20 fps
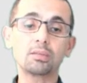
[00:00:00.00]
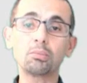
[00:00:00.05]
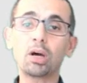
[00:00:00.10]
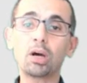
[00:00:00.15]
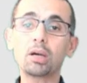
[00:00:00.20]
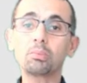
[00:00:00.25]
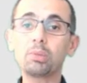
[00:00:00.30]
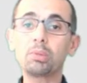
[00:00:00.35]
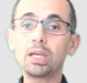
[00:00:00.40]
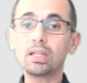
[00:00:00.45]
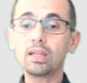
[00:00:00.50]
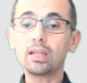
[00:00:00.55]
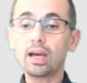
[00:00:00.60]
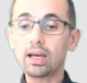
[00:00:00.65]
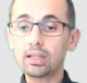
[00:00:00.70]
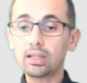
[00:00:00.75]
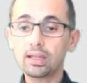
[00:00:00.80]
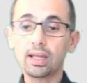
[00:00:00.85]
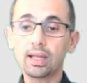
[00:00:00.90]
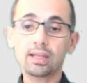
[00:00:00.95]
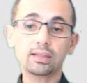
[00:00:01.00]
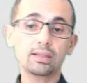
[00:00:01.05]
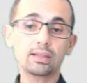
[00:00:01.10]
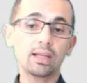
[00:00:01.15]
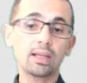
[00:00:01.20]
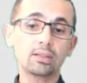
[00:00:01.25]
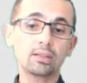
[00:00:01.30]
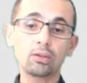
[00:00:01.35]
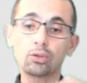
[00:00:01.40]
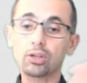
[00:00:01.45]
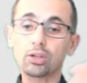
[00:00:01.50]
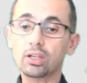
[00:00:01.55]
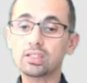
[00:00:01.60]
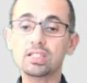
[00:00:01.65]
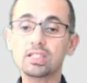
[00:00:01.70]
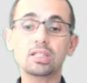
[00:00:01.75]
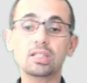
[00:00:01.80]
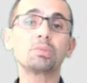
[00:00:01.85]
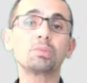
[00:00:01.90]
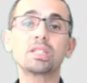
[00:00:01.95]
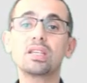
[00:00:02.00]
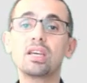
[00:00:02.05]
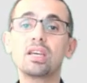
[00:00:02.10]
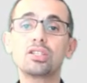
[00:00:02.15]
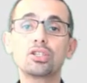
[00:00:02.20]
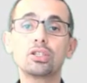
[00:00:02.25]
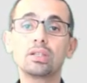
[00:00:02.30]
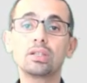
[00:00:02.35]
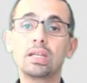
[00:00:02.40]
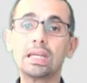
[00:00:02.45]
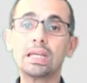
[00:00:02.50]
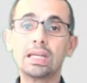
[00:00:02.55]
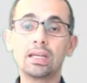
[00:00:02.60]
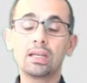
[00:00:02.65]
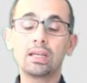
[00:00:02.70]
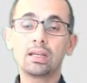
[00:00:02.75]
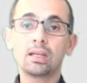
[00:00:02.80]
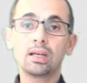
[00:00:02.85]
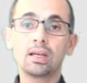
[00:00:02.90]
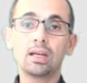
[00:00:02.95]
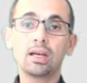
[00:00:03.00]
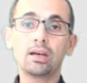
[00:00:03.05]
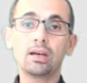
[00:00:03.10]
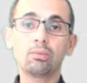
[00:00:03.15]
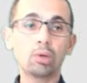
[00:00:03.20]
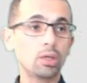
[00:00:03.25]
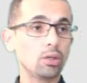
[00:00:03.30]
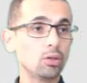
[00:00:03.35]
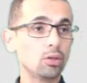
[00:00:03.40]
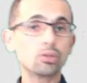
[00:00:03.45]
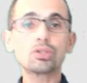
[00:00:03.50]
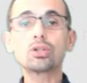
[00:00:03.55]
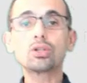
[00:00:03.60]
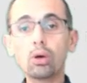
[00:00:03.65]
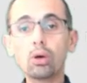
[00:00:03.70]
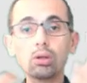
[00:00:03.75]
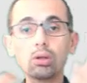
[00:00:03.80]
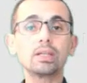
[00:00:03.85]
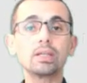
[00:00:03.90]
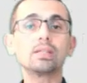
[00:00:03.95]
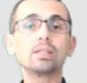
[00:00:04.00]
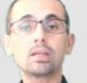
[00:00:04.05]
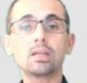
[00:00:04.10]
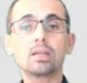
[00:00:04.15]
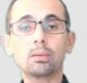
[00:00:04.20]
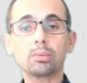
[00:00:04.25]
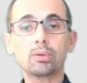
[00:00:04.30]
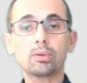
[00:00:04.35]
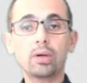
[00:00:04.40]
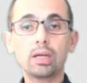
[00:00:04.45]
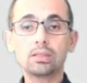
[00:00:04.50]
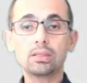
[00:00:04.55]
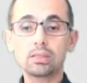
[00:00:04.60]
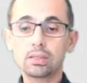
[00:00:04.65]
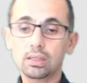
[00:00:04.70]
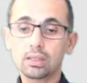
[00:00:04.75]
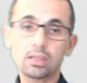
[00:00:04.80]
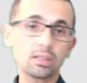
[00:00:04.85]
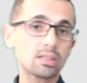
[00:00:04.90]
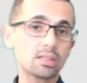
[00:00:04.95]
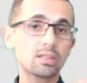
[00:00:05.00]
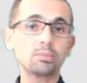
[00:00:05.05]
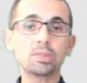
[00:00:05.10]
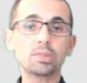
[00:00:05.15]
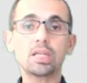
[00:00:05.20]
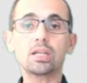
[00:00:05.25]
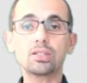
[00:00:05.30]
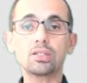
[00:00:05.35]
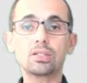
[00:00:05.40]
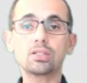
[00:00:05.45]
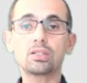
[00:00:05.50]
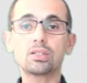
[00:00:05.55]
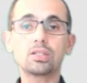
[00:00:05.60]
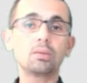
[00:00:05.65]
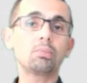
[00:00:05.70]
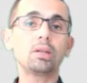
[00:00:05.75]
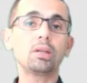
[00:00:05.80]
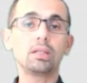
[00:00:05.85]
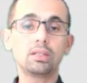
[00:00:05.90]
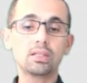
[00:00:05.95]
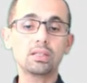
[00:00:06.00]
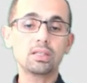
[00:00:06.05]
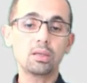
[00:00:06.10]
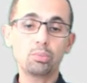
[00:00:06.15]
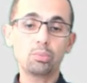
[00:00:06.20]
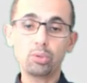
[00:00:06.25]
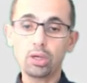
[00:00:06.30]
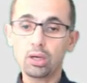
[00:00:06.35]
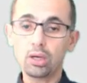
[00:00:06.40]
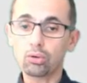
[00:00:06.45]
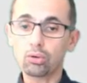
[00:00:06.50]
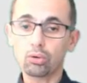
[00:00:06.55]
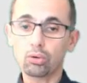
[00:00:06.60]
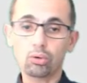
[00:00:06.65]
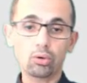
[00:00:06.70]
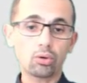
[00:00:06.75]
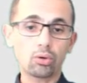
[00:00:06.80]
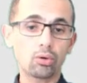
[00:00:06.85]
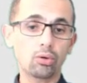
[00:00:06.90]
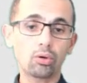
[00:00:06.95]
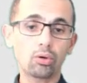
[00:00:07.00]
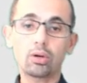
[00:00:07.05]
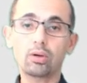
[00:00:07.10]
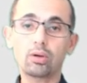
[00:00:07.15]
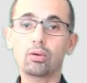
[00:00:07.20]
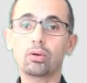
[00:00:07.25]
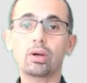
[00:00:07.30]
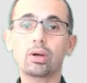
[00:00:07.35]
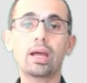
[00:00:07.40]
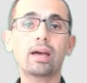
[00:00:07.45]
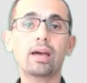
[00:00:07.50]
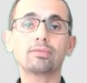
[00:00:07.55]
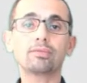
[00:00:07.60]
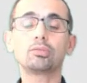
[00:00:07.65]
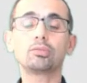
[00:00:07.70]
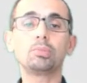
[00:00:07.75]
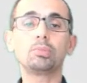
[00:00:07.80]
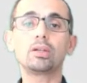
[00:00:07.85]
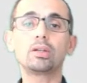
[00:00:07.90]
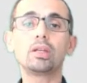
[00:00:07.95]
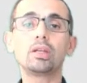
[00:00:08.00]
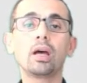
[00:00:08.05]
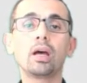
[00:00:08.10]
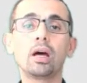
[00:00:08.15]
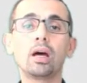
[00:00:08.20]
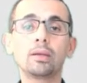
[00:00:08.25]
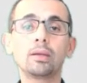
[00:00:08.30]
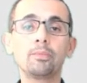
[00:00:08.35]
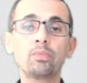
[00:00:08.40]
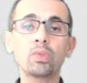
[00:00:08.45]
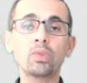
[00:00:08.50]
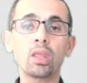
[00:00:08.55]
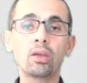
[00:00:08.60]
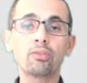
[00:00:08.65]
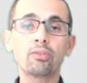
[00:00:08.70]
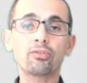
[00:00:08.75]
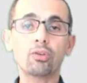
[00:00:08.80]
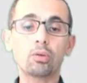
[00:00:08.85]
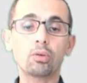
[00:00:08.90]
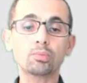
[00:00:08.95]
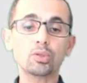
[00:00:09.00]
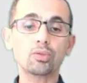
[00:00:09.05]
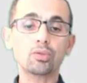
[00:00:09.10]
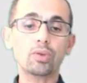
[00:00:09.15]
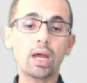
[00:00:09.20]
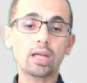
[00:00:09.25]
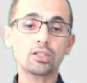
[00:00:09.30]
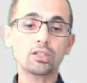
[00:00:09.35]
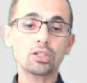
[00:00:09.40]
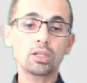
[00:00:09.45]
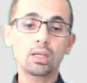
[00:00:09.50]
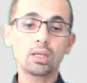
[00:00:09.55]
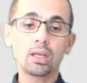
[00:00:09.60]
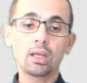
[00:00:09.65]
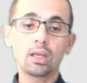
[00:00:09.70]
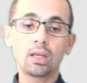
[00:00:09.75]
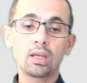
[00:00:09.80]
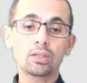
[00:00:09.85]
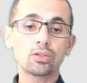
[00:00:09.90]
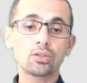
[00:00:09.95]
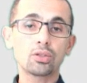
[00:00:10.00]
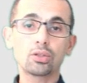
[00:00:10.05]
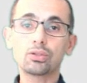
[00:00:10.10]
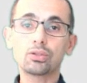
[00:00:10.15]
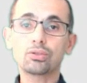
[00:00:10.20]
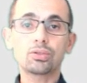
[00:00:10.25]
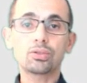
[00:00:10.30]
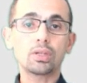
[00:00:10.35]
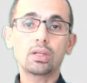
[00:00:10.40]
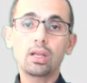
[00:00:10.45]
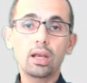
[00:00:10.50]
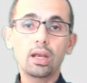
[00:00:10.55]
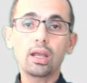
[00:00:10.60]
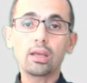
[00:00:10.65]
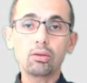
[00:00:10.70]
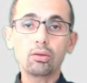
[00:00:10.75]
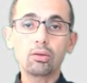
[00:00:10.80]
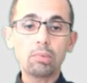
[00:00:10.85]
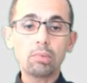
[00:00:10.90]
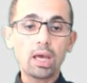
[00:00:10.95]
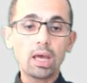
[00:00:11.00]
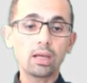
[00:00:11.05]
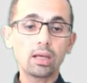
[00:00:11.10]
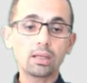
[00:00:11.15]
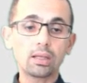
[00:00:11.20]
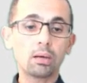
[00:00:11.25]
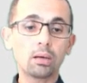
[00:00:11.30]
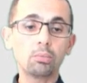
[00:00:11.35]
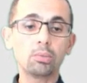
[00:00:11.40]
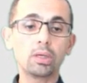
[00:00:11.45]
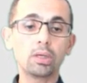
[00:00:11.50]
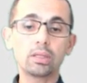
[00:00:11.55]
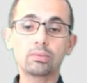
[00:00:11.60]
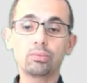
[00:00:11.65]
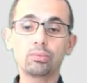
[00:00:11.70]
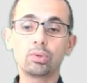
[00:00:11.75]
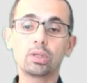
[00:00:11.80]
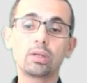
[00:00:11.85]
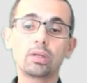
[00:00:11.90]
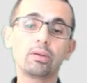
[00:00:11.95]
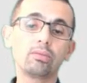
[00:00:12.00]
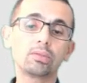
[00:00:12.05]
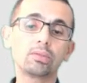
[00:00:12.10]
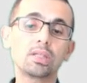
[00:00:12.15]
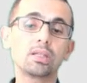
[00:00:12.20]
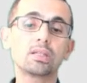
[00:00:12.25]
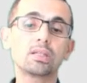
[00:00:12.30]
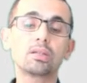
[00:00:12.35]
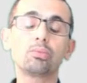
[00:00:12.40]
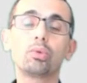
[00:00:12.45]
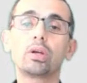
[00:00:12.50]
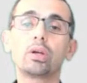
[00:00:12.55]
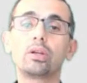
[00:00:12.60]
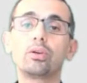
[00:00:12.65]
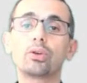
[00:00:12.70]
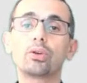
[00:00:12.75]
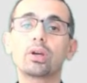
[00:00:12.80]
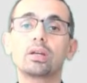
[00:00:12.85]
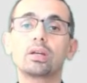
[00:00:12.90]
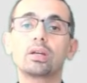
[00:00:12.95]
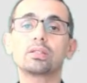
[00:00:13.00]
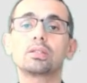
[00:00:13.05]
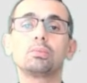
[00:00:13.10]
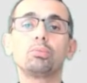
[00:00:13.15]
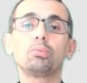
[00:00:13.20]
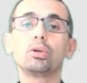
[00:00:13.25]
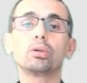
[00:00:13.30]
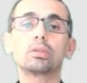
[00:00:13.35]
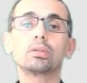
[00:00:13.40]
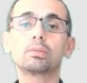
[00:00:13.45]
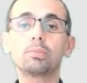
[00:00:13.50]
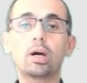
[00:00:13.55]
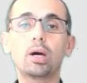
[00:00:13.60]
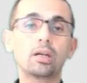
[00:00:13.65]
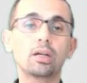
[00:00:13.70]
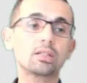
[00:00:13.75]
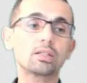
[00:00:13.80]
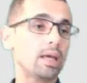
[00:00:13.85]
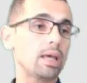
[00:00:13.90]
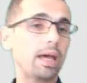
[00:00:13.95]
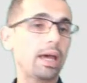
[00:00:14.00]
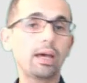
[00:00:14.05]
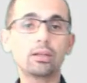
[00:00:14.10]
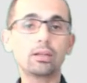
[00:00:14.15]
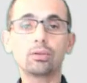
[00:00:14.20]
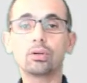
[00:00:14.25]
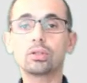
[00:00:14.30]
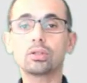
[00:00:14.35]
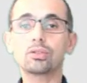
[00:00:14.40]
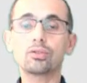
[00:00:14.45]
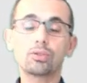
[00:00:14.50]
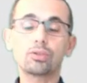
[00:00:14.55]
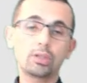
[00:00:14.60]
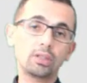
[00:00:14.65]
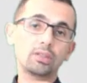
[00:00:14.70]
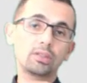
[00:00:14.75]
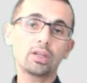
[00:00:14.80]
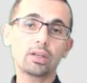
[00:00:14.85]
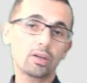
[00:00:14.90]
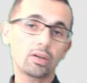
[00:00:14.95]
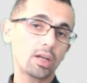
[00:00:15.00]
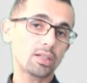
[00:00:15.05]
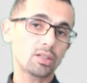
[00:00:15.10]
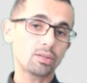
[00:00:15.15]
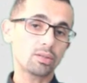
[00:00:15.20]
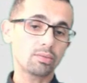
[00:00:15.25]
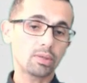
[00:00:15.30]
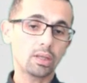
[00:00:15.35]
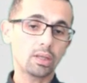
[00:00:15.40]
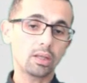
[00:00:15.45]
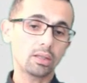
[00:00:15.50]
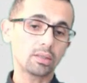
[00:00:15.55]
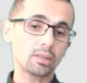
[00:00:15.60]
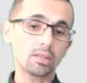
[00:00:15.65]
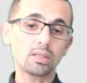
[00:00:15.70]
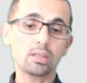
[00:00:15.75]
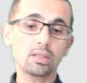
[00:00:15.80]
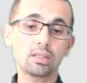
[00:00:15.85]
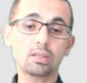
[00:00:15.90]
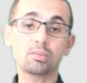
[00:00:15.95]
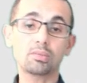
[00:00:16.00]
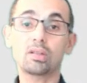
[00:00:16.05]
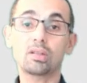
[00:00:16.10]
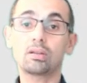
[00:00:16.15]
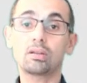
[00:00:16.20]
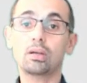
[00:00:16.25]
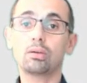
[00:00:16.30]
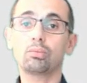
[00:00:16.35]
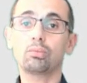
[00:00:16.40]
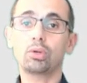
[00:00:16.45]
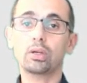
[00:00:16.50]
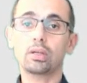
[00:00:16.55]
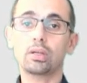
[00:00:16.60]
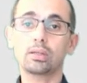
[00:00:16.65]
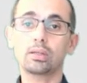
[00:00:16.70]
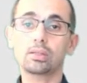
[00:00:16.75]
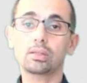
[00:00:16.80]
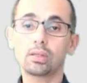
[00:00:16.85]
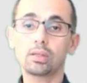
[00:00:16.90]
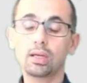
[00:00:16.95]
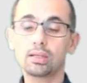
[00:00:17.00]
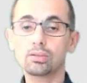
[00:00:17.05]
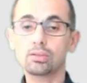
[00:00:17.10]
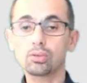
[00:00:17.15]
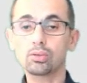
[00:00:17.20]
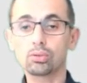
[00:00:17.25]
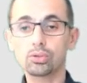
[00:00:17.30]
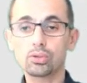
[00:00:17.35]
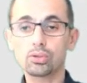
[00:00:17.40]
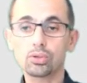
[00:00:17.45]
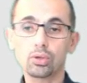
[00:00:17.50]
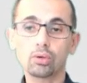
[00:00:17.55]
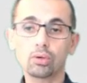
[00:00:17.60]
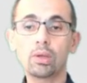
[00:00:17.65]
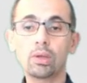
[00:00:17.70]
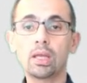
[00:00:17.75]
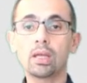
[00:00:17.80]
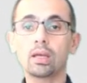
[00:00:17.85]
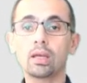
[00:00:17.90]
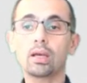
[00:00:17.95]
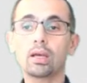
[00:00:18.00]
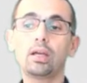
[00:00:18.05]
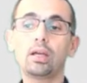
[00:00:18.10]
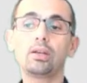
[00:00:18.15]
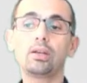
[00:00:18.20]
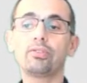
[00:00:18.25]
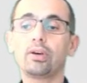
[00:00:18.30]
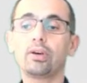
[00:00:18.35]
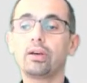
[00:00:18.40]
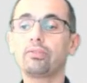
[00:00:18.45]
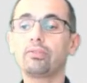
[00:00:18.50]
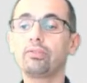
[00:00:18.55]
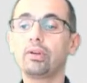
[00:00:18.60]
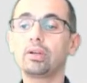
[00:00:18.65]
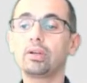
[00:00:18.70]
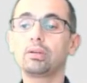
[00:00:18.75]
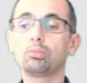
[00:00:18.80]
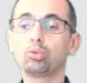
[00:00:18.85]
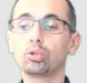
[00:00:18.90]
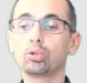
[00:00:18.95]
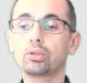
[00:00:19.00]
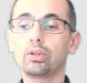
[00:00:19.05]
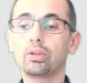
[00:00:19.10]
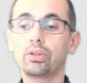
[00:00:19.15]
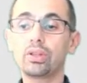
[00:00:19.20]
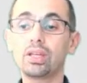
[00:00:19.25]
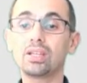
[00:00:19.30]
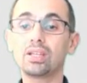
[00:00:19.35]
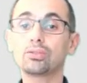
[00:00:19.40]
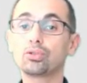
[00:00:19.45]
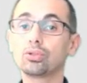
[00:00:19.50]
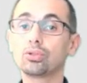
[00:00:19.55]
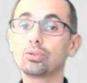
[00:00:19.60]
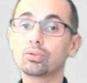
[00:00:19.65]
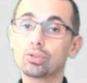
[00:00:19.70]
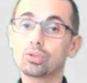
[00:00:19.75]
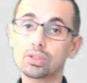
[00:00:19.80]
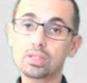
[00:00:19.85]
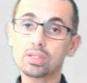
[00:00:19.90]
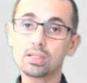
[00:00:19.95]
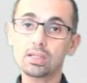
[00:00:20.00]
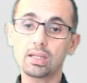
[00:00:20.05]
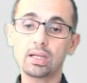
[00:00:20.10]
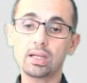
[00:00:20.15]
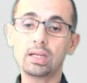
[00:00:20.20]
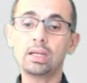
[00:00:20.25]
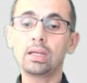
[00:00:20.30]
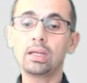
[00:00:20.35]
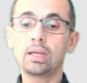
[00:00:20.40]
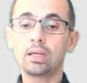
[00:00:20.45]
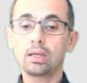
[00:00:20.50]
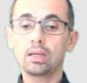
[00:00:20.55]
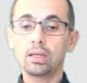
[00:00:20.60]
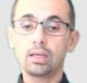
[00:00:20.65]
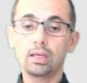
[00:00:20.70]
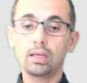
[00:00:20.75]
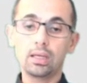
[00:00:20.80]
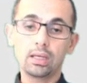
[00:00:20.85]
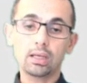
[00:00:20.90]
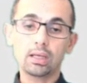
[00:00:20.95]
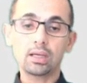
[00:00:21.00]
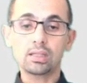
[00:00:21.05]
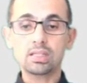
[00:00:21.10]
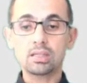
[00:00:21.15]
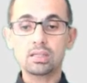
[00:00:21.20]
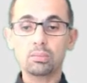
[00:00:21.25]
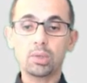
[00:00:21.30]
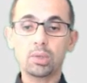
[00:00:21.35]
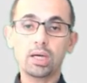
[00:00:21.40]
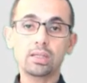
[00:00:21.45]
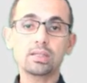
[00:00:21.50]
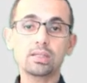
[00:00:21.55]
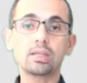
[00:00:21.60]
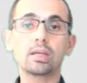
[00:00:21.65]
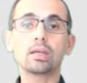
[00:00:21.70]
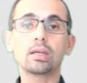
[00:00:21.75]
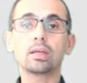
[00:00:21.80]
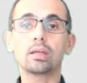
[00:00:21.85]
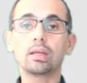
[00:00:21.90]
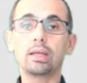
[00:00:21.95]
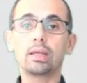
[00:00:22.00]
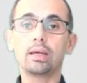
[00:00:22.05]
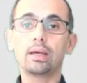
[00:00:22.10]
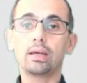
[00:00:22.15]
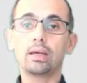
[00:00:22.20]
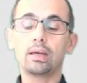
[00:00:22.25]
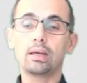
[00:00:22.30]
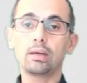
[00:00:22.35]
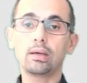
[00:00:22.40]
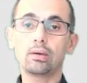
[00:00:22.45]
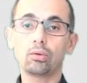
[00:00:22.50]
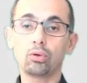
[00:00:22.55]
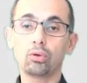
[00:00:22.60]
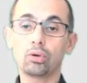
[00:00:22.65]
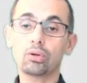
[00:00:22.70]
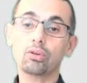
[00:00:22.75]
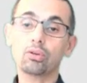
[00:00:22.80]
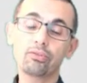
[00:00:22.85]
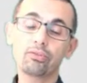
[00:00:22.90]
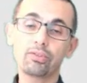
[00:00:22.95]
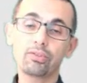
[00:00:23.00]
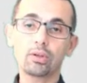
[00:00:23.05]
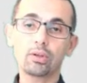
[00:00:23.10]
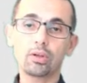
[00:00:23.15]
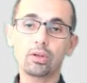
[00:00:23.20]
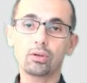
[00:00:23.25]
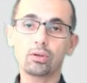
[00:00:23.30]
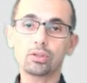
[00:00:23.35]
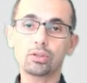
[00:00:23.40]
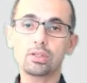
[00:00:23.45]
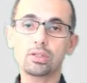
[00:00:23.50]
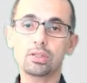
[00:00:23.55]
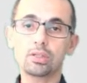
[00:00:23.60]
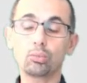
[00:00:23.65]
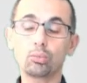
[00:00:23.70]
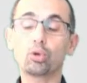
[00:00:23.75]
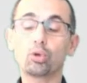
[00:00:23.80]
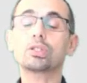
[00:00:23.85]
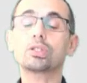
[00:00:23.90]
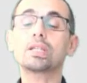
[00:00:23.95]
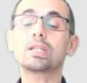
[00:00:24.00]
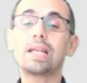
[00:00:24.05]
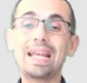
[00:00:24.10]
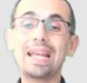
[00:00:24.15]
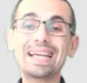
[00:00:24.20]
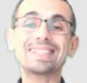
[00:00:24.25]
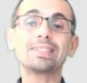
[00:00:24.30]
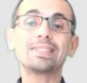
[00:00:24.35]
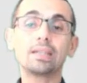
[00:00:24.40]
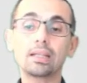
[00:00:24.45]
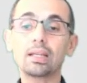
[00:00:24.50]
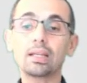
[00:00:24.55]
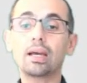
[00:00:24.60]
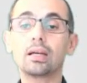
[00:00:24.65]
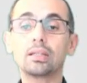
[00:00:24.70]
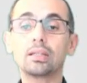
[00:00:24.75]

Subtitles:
it might be that your customization, when you install these upgrades, the customizations simply disappear or have to be redone from scratch. So suddenly you may end up with a system where your custom built parts, add-ons, or integrations with other systems are not working. So that's also kind of a very important thing to consider in customizing or configuring your system, or selecting the